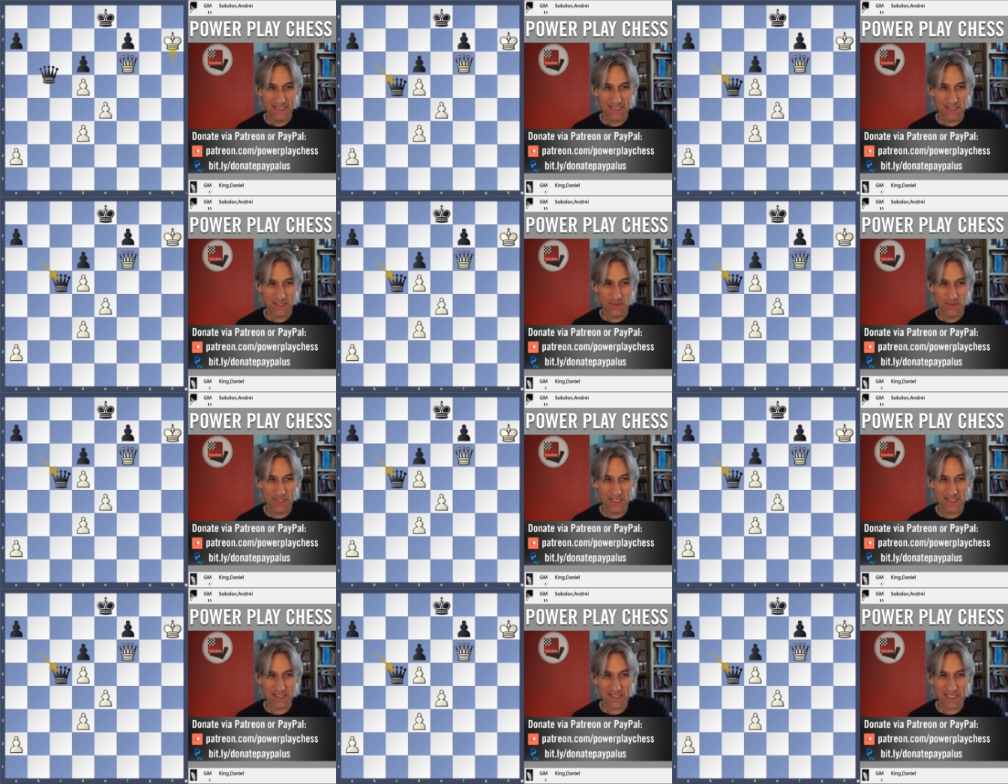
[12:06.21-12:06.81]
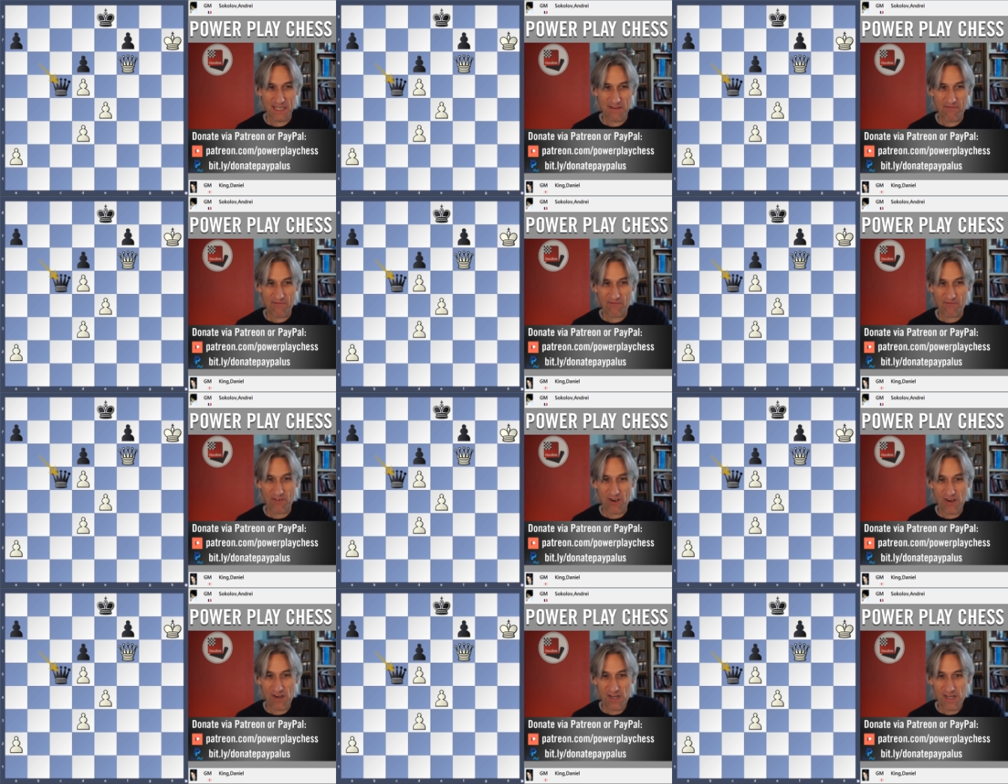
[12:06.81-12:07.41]
Queen
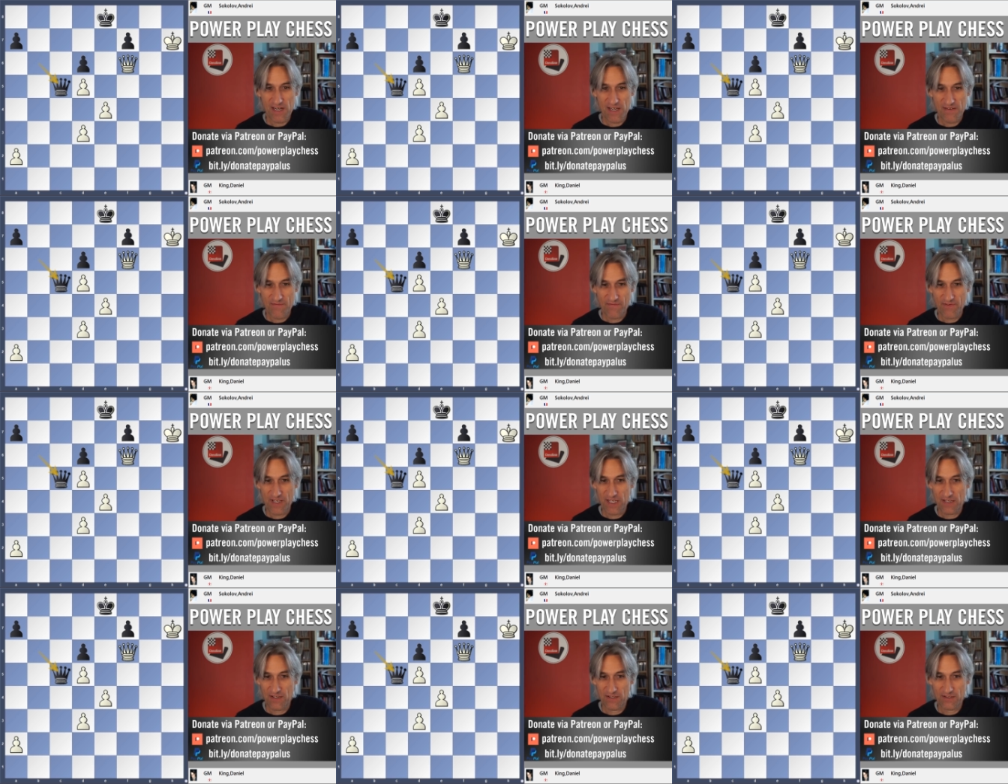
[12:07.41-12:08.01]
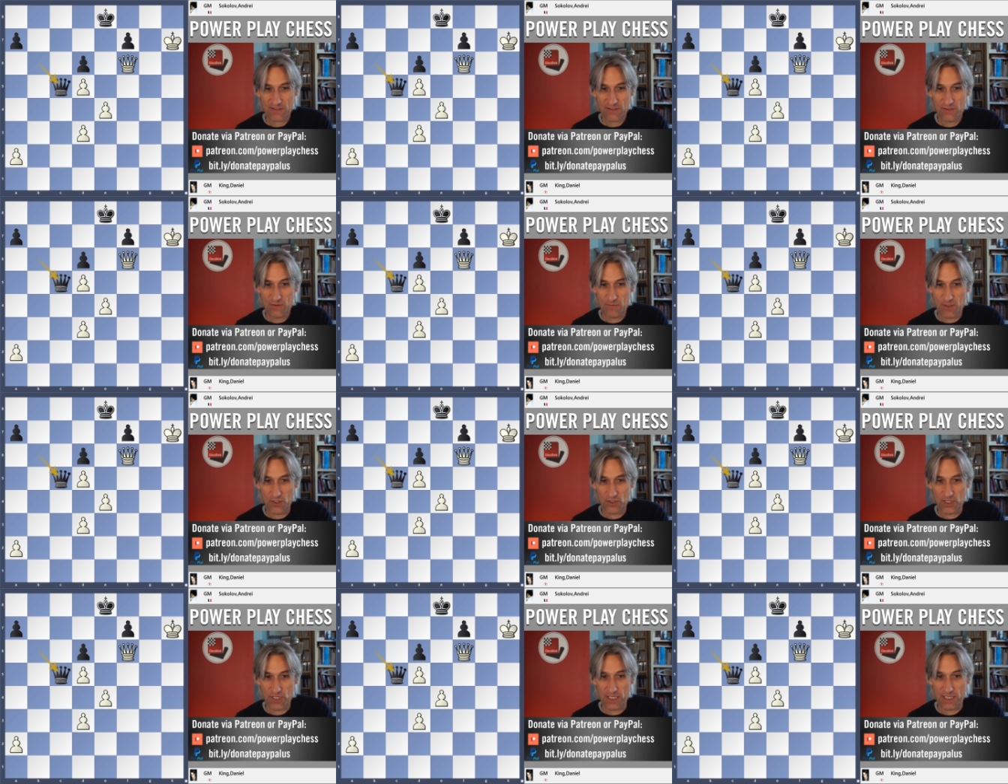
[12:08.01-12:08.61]
c5. He can't do
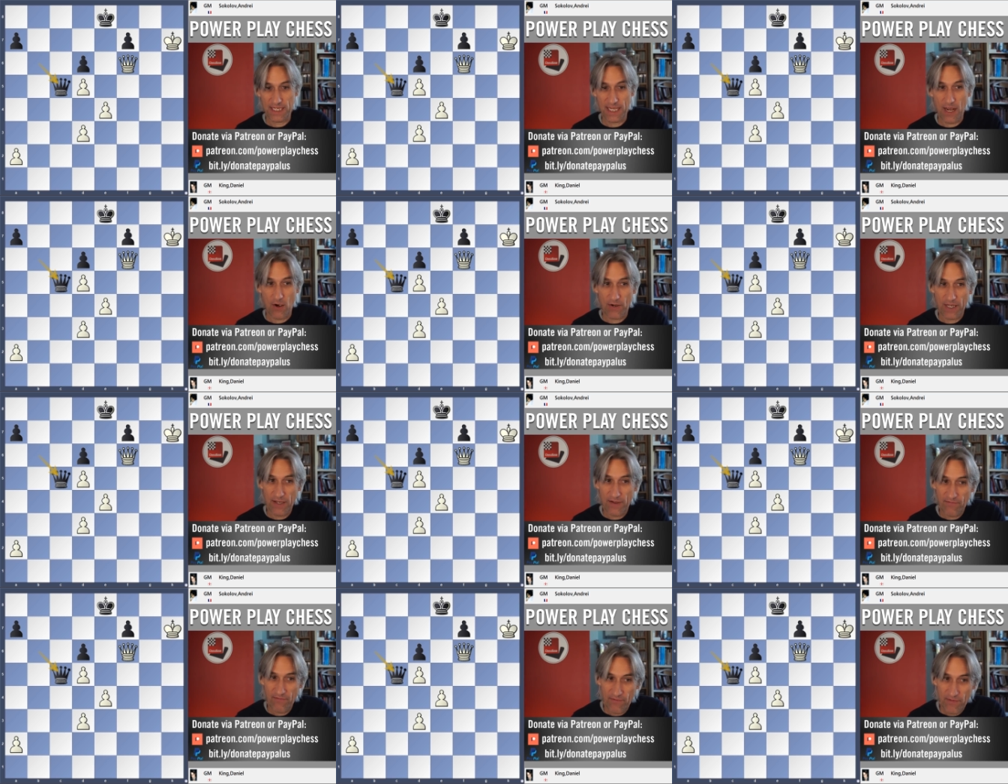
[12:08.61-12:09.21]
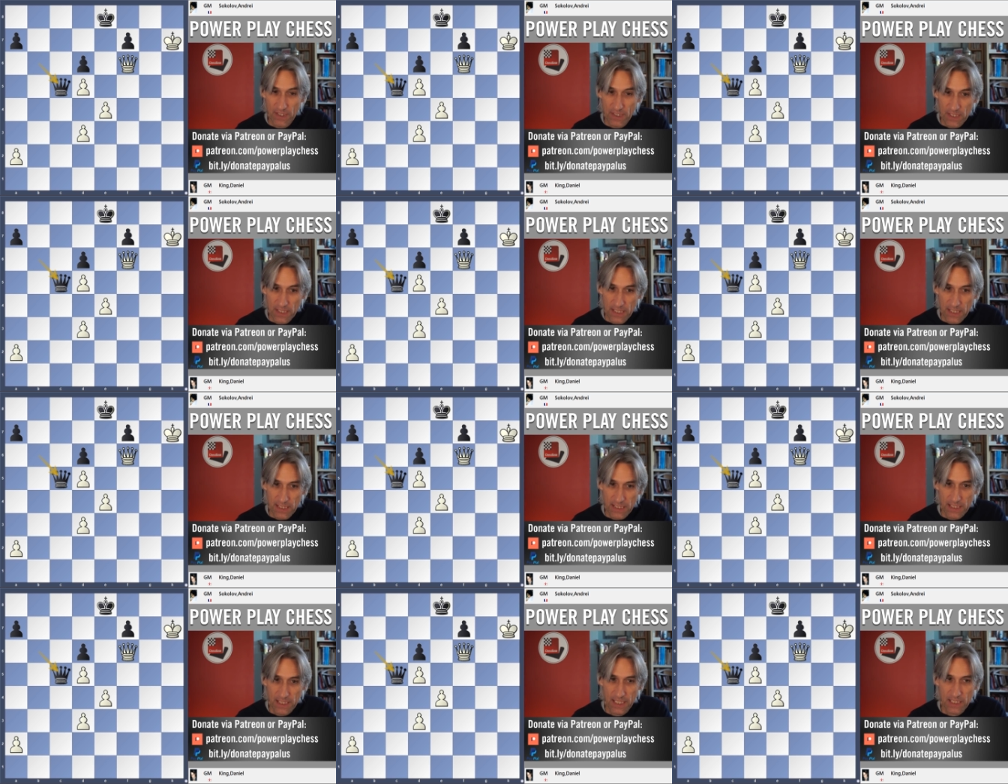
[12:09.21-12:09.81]
much here. Now, if
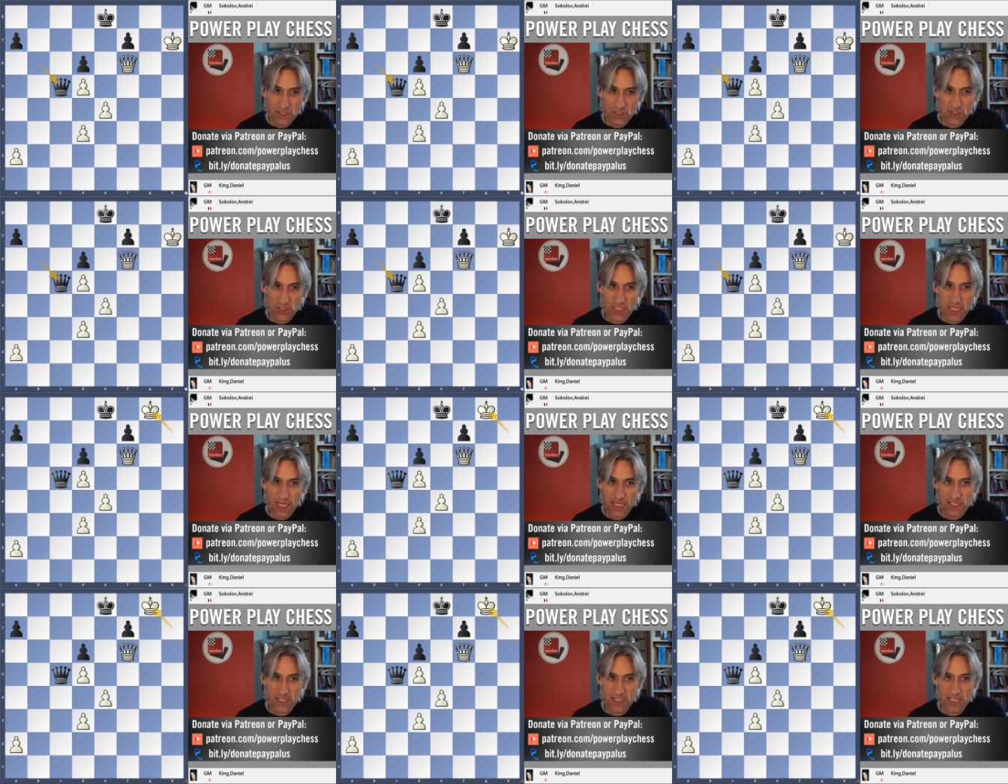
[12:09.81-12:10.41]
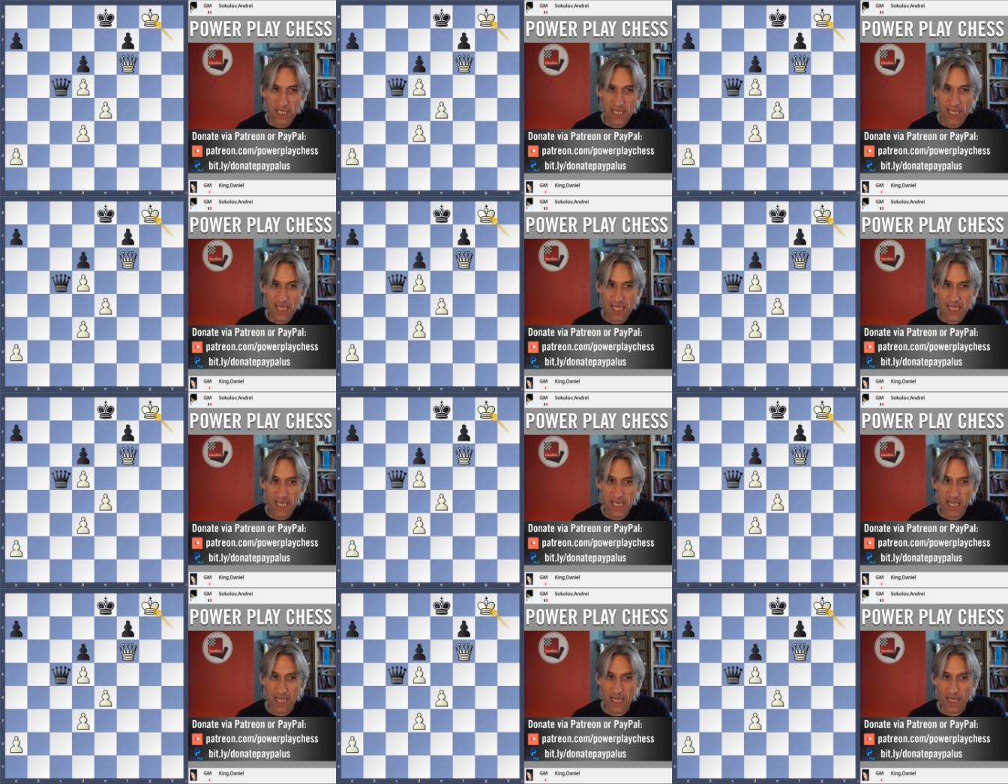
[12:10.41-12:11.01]
king g8
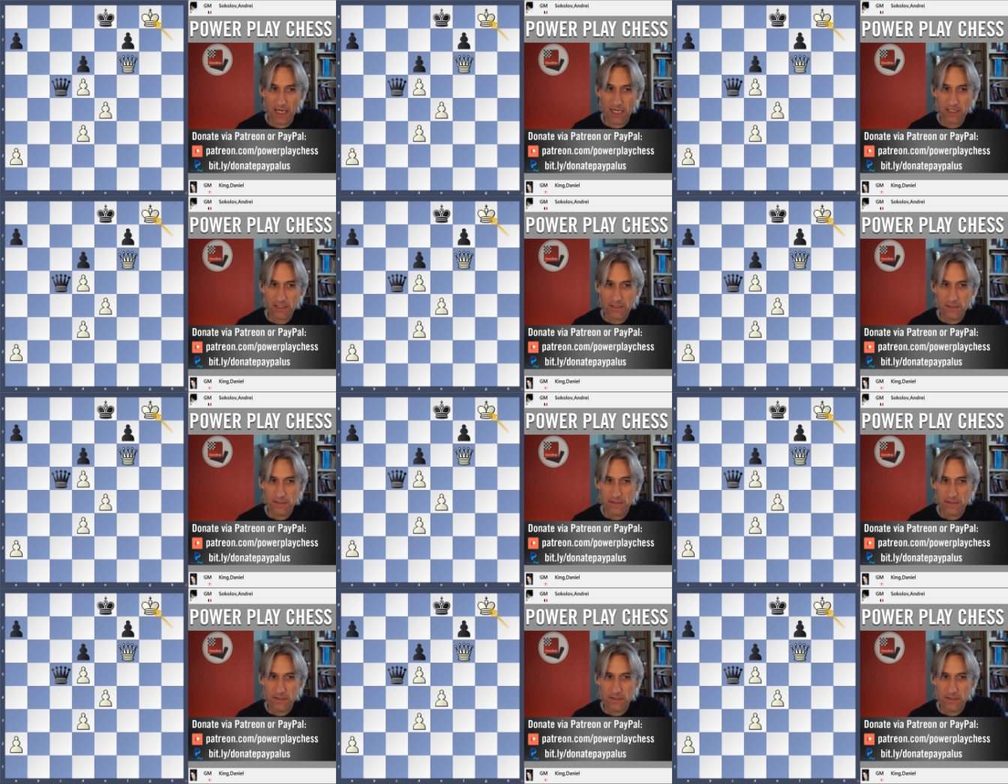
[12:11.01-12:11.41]
here,